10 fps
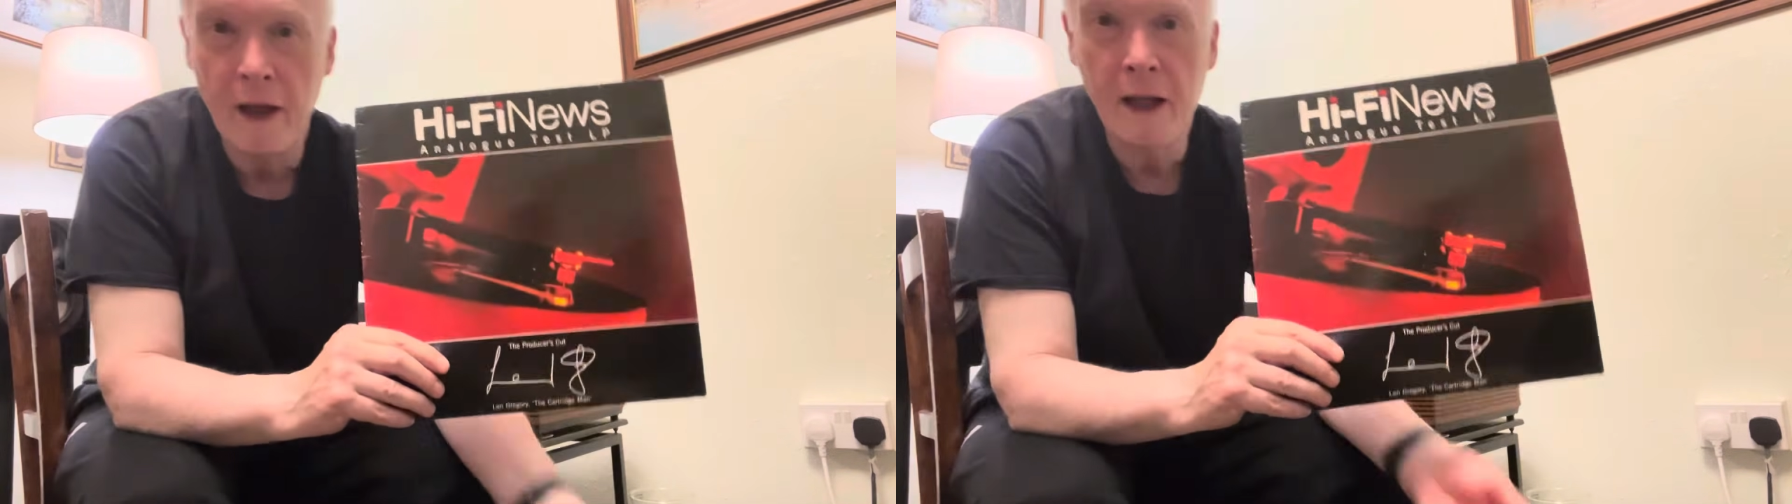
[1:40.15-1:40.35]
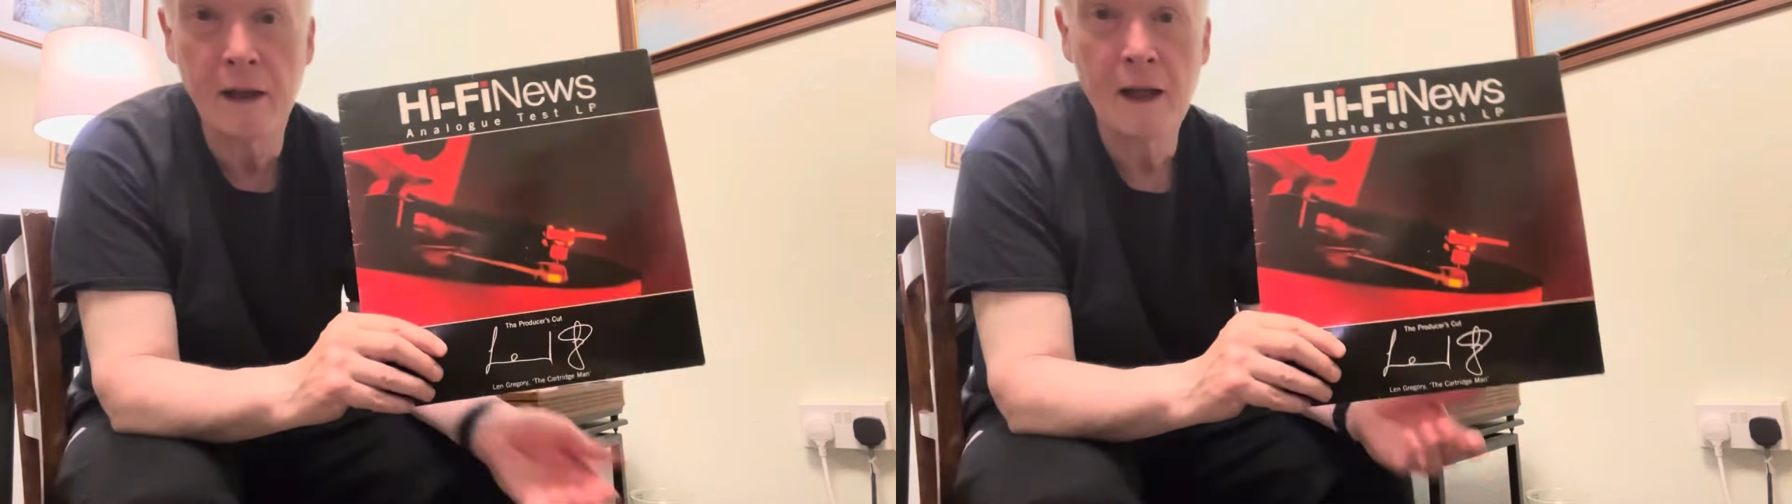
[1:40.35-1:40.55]

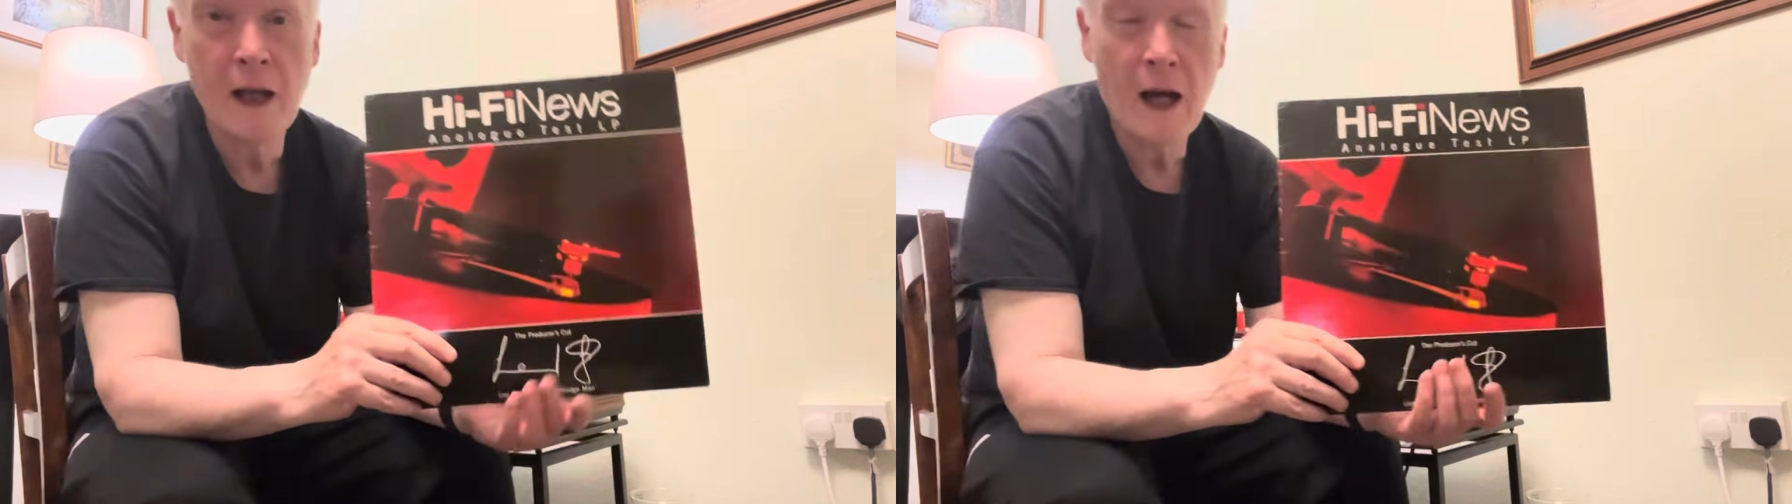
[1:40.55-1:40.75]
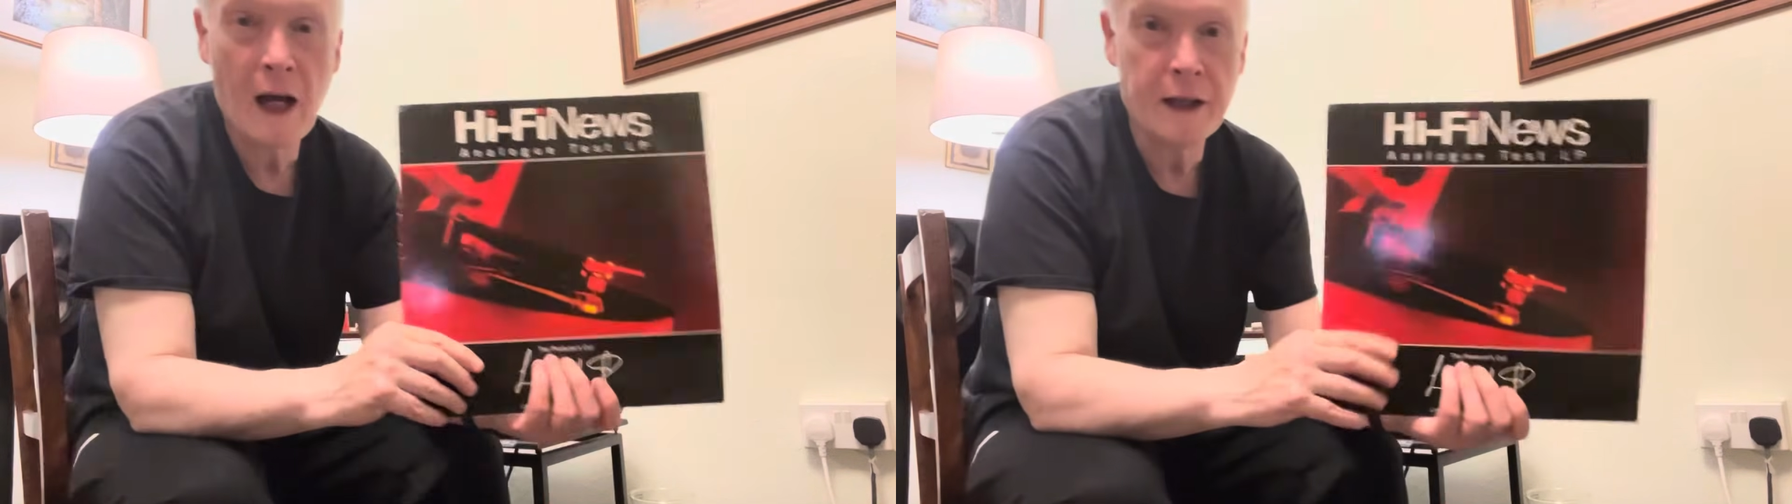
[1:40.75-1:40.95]
then
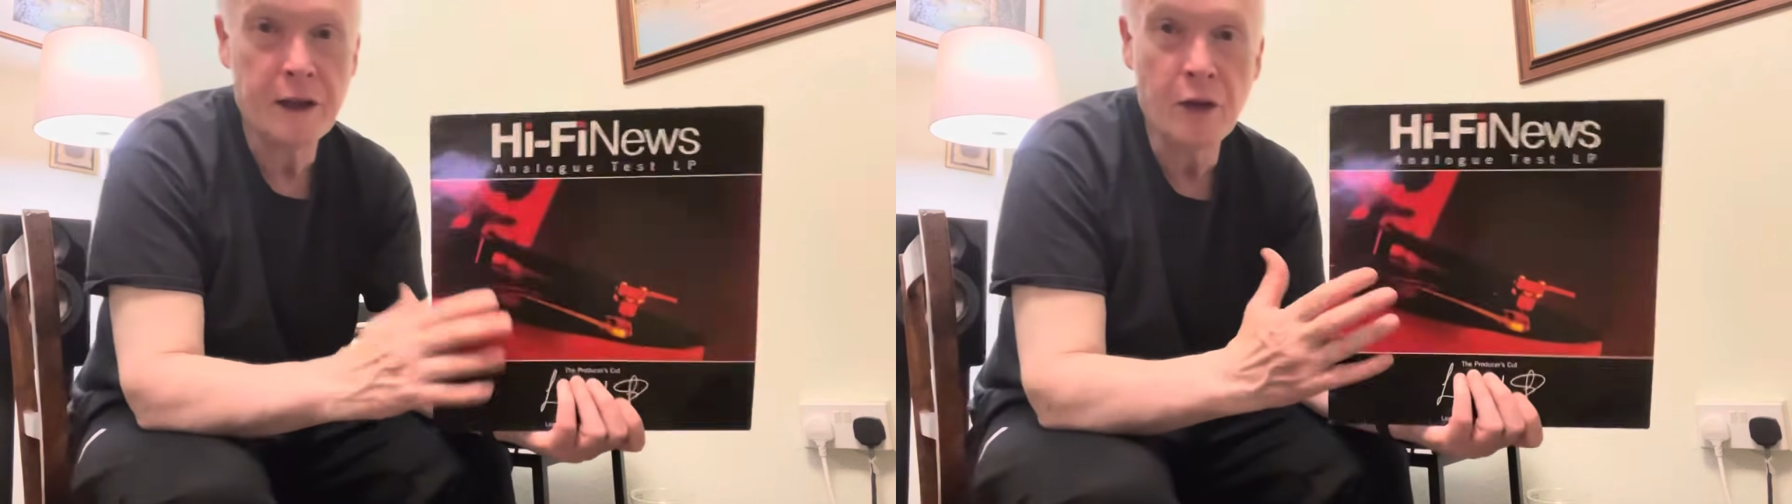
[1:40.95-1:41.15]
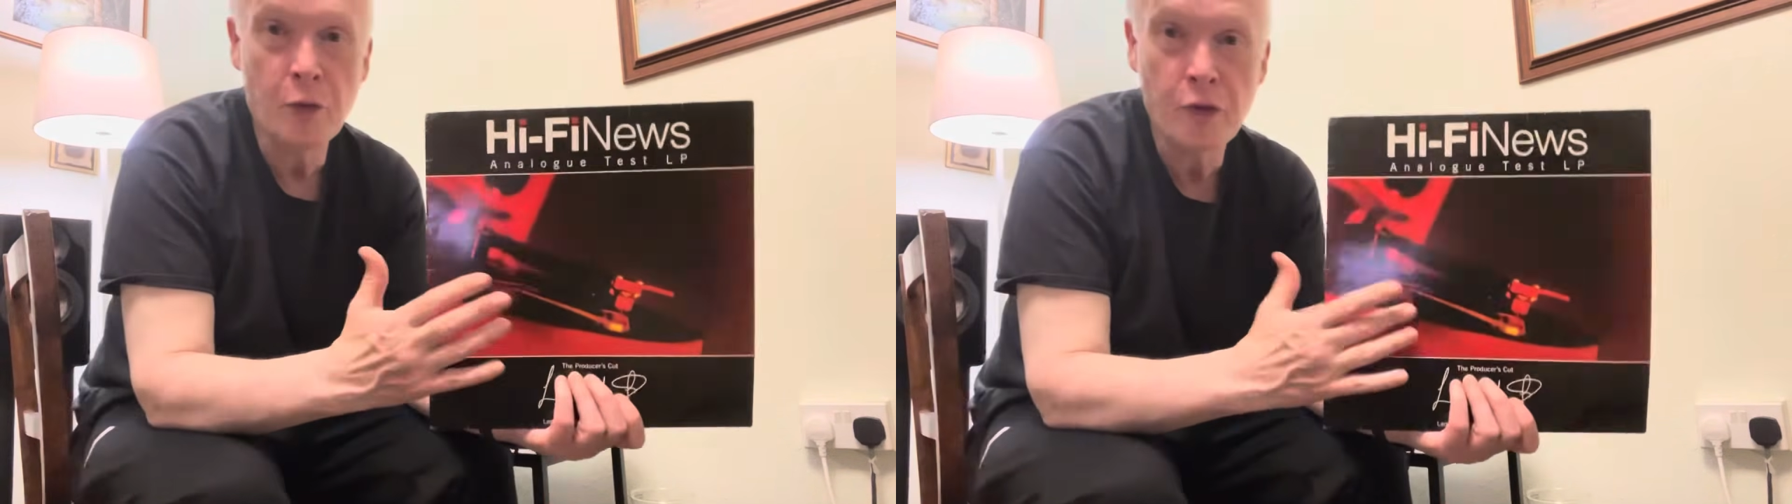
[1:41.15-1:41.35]
I
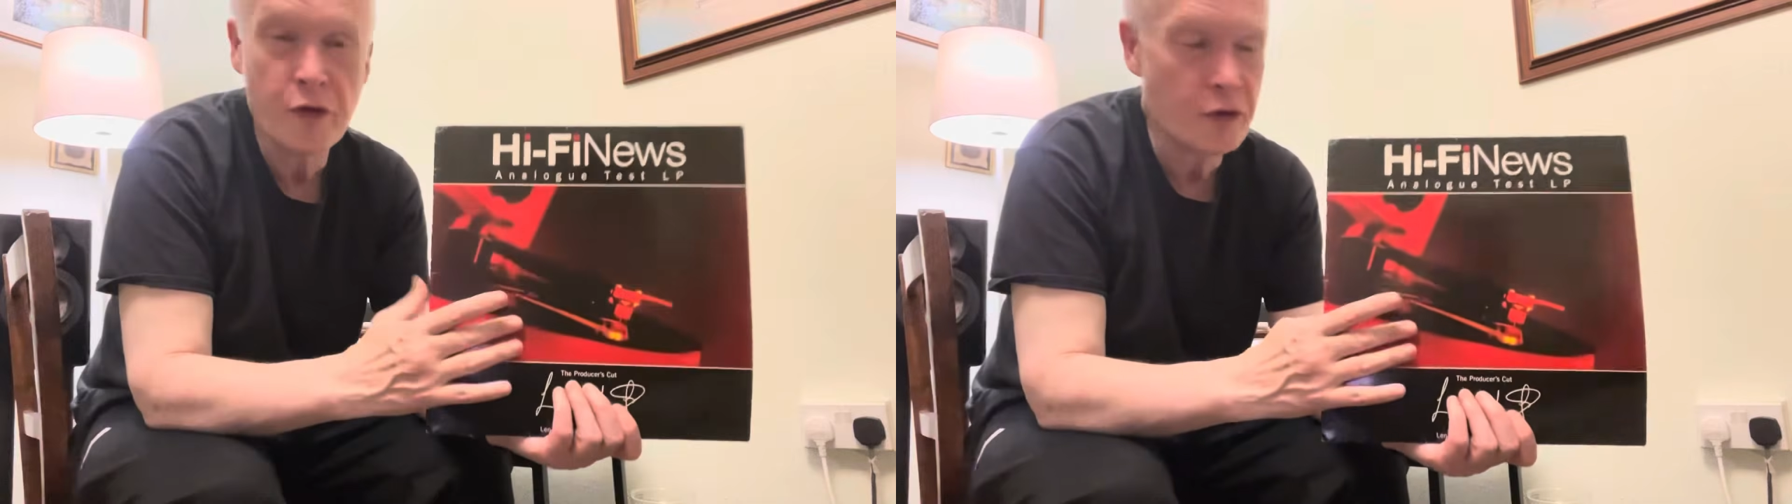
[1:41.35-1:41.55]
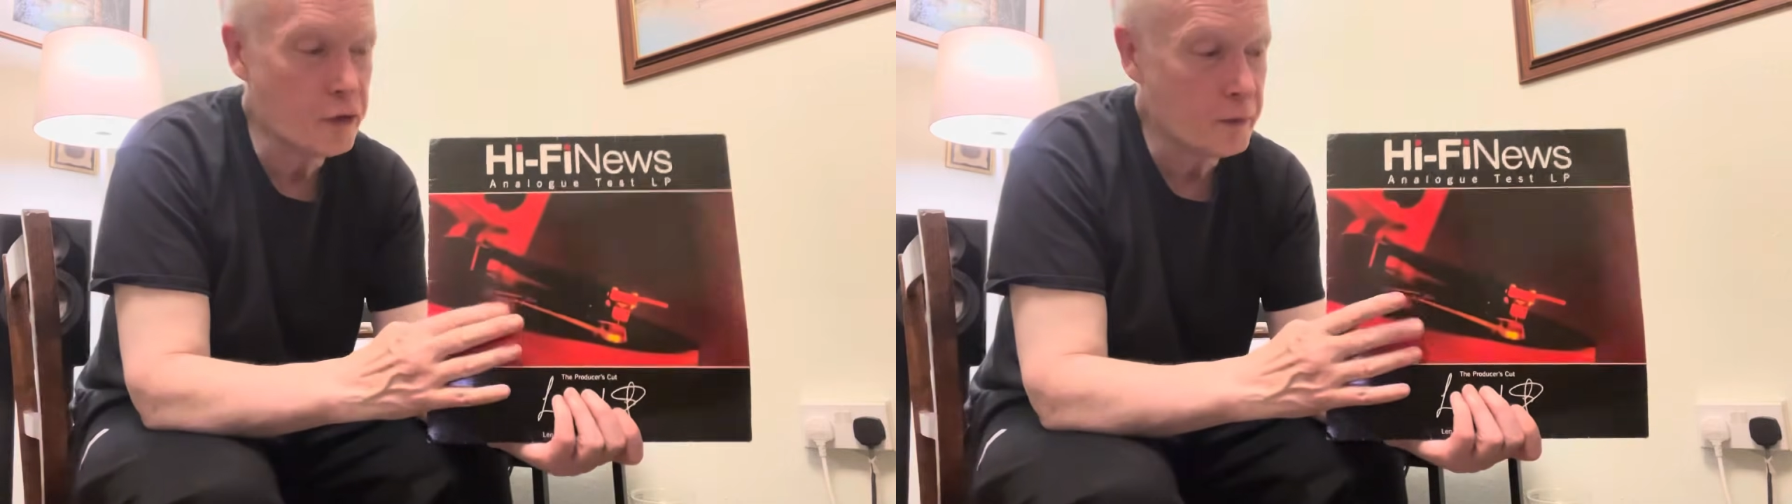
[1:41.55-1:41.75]

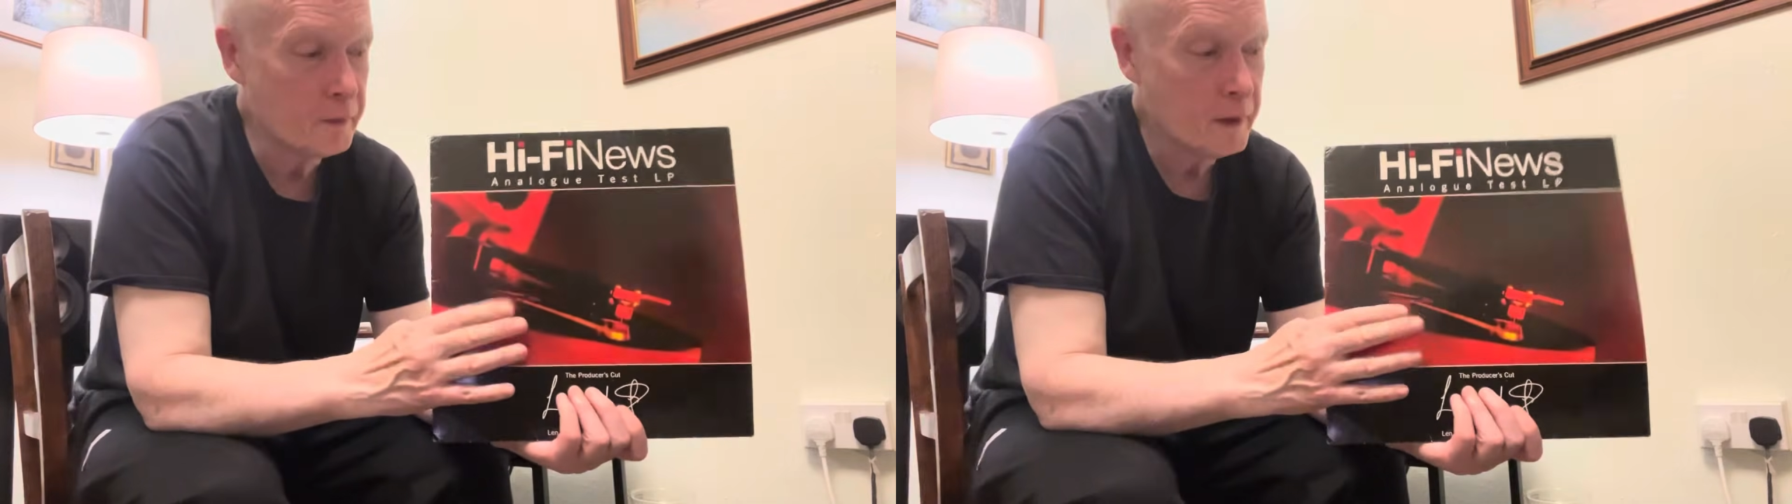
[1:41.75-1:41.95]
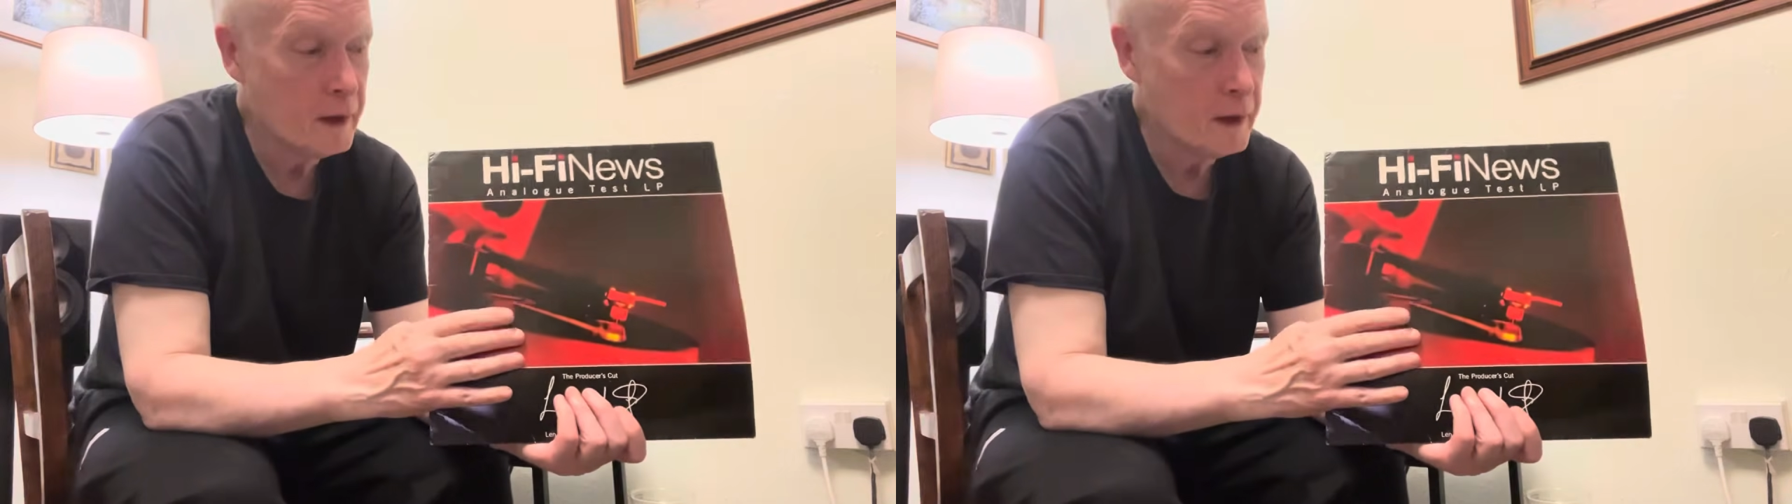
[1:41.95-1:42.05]
use